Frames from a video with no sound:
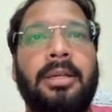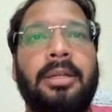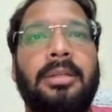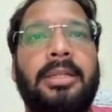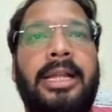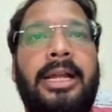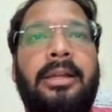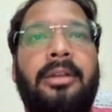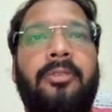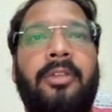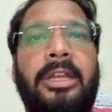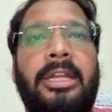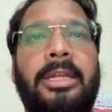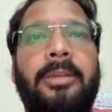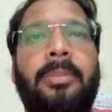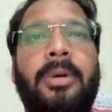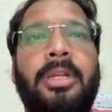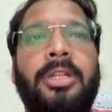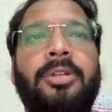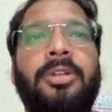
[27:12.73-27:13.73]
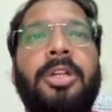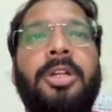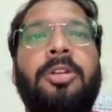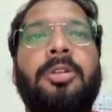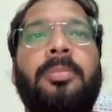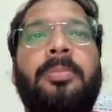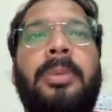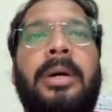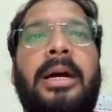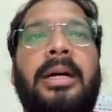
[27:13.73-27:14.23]
that variable you need to
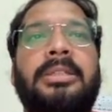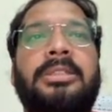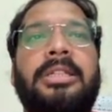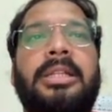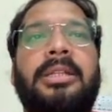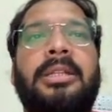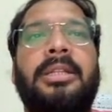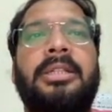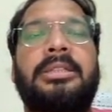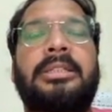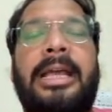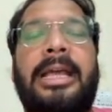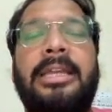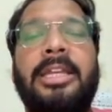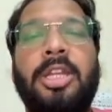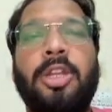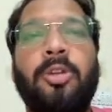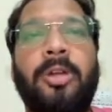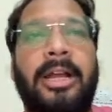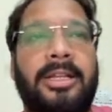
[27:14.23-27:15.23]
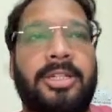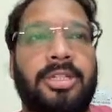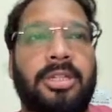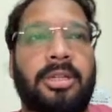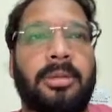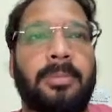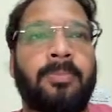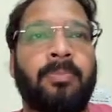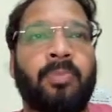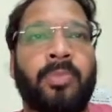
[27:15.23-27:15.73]
pass in this NQ action.